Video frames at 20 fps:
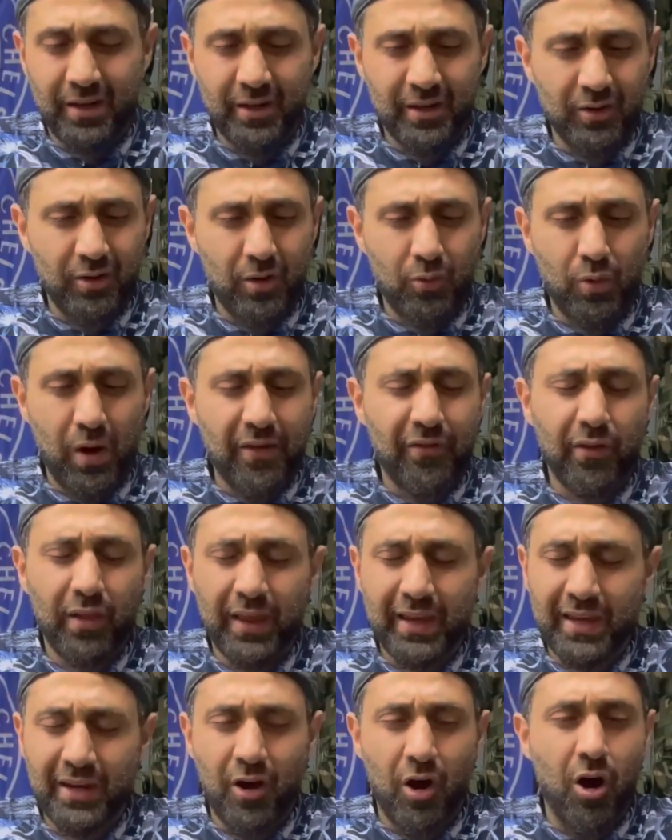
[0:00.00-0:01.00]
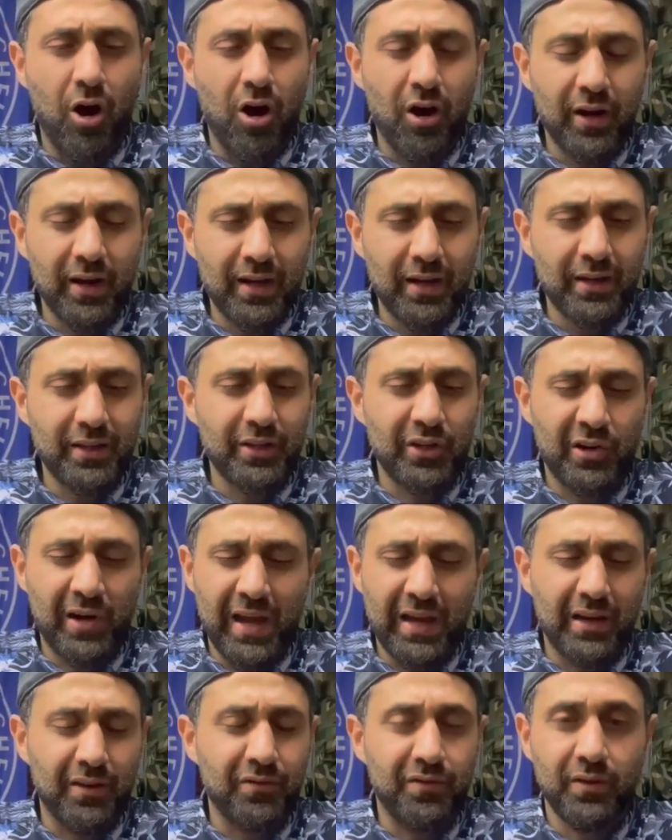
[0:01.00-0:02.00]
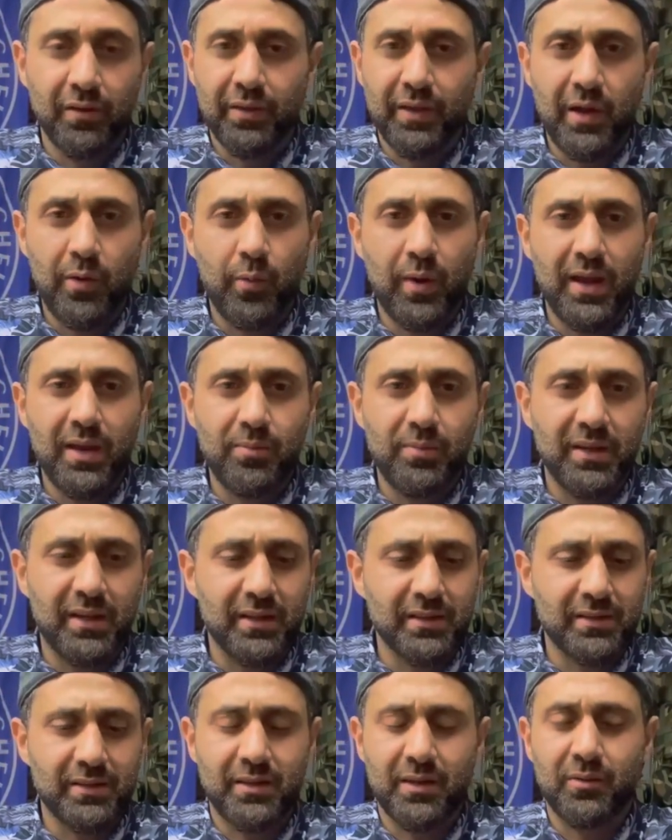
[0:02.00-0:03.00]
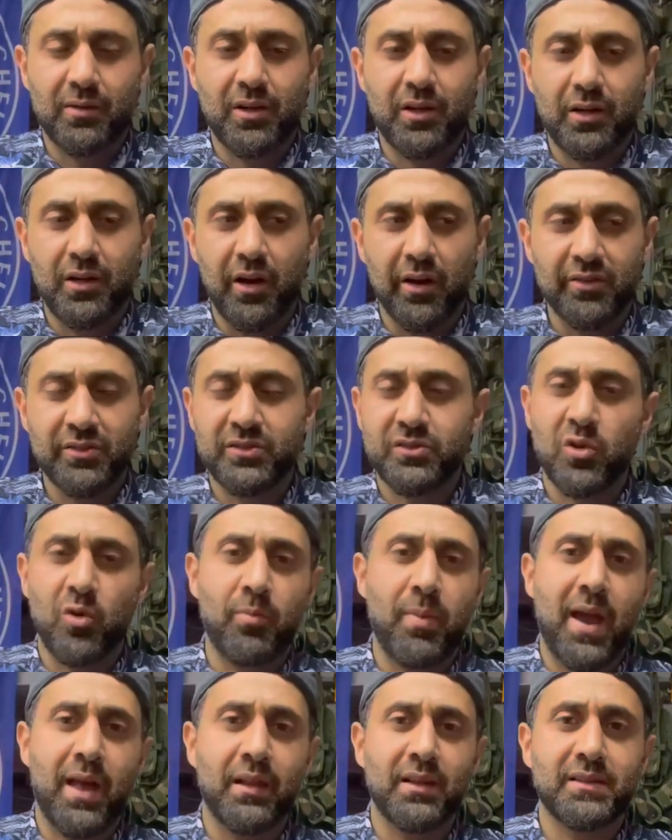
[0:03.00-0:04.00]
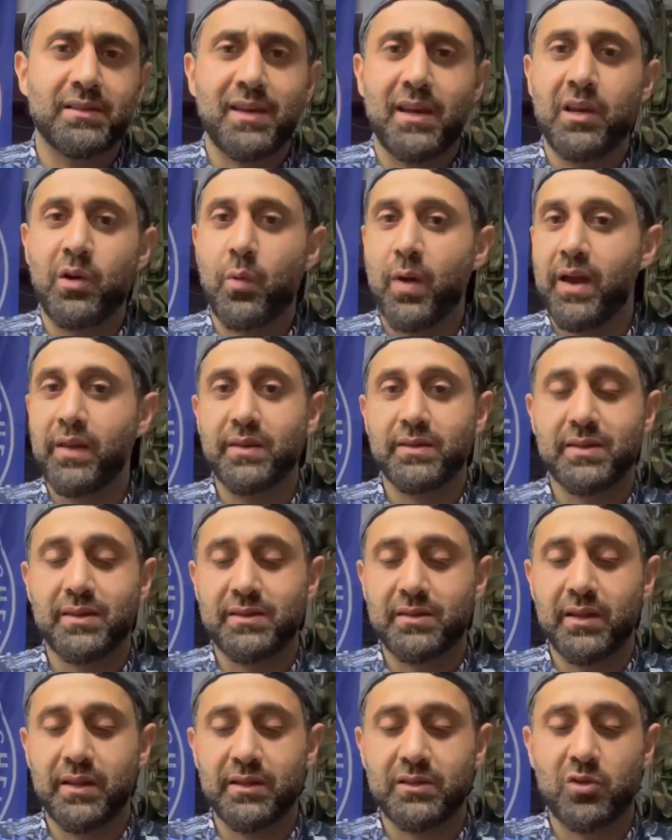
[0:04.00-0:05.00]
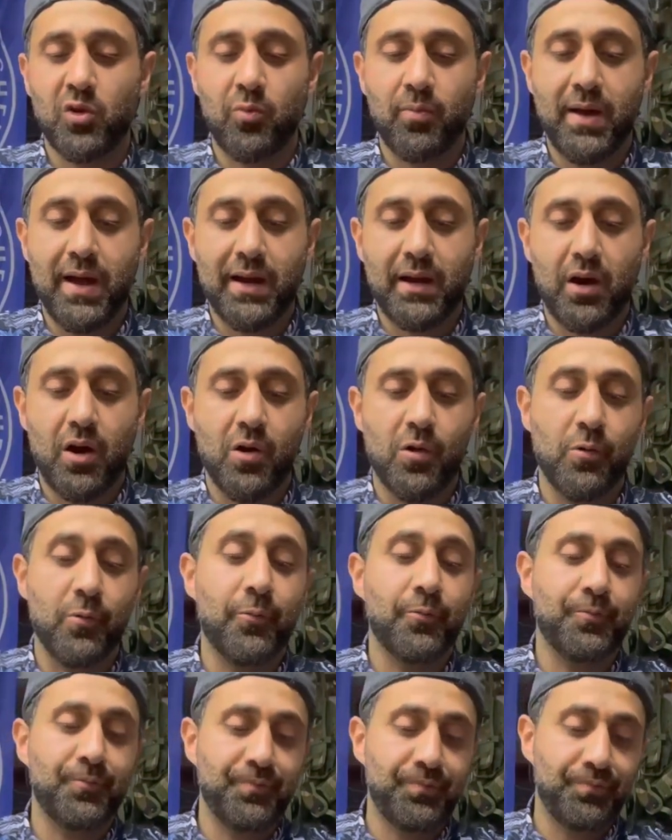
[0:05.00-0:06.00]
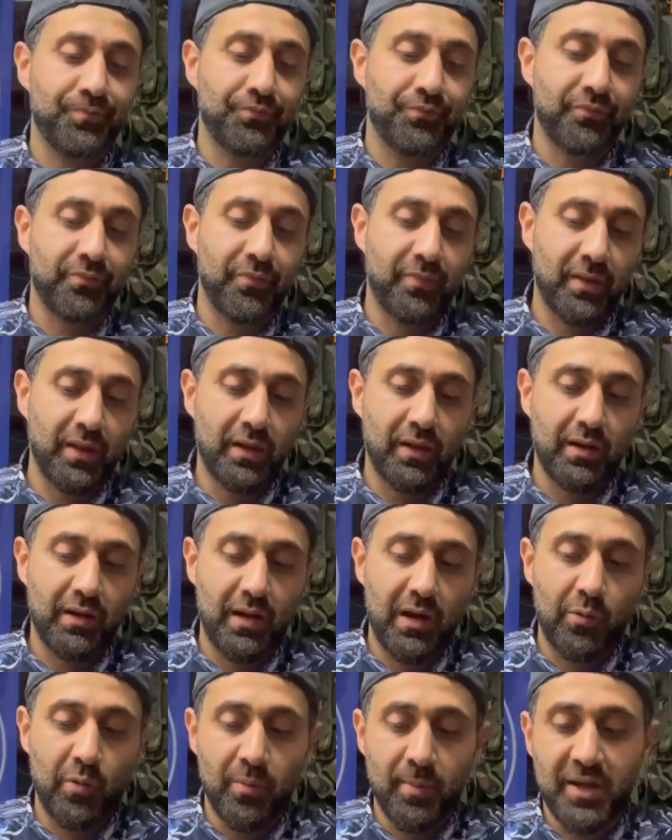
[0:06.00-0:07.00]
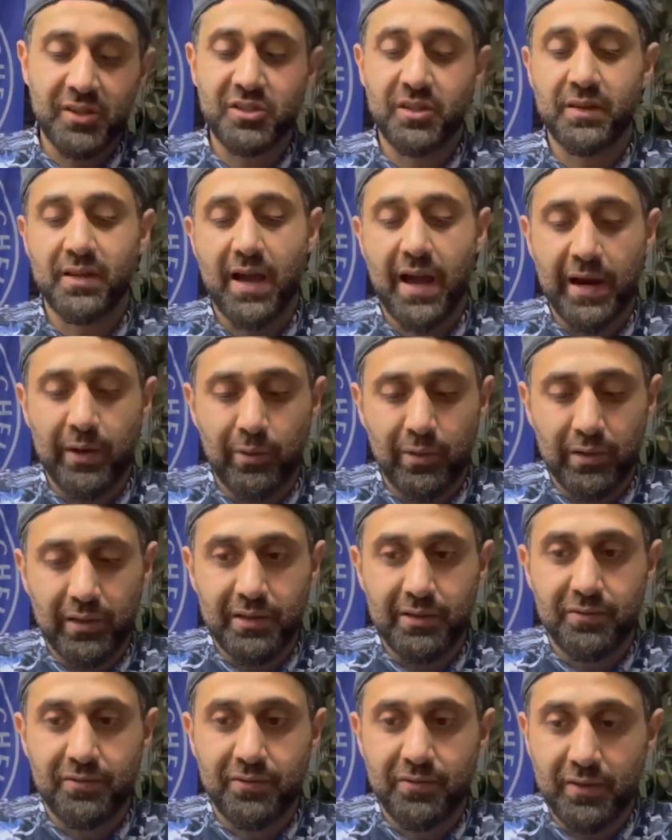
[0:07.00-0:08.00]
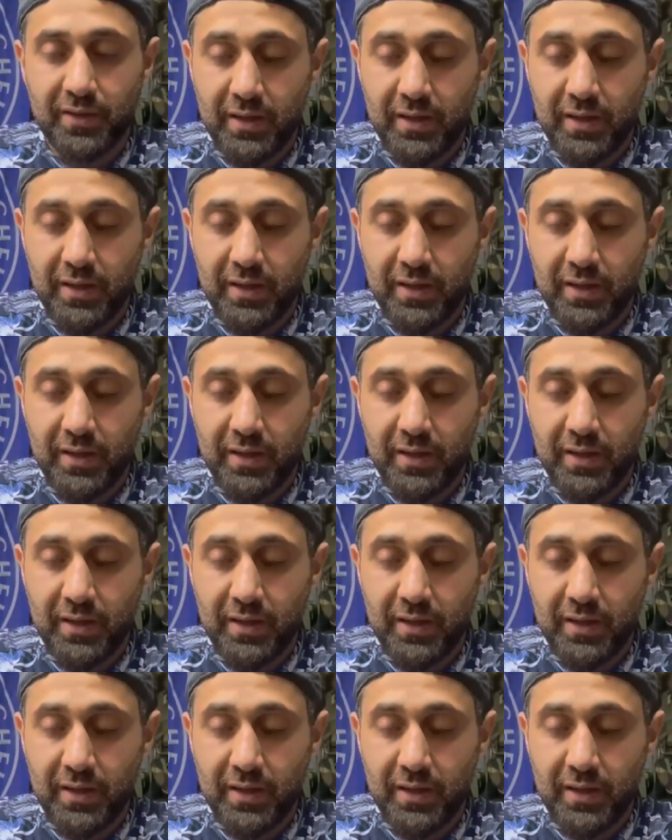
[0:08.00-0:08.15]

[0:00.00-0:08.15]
a rifle like an AUG, you're not going to feel that weight because the gun's so balanced anyway, and this is sitting so back. Oh, I will mention the eye relief